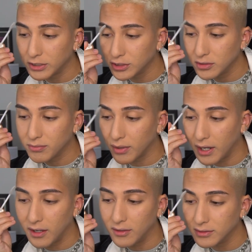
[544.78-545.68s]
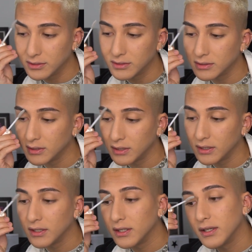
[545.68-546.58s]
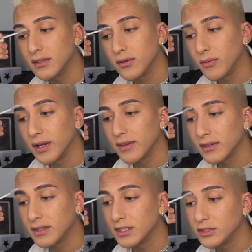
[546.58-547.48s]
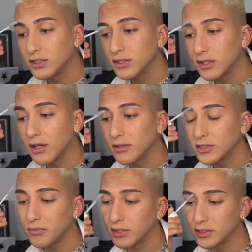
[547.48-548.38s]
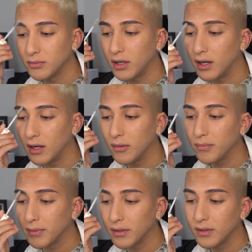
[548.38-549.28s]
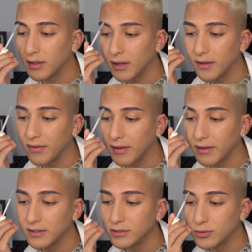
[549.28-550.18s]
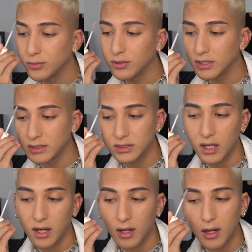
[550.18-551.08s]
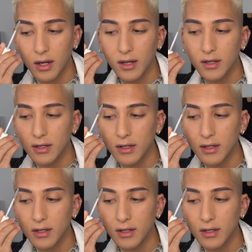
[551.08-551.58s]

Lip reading: your brows in the way that they should go. So brush them up and then to the side.